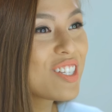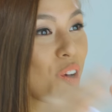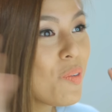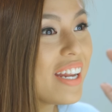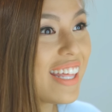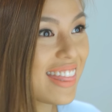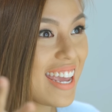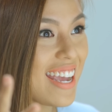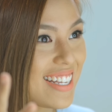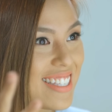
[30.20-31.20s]
so many
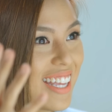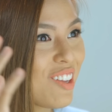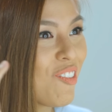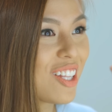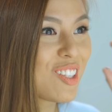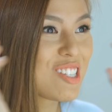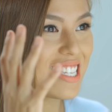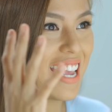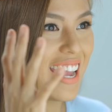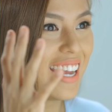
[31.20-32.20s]
things that you want to
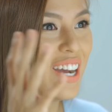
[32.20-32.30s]
say.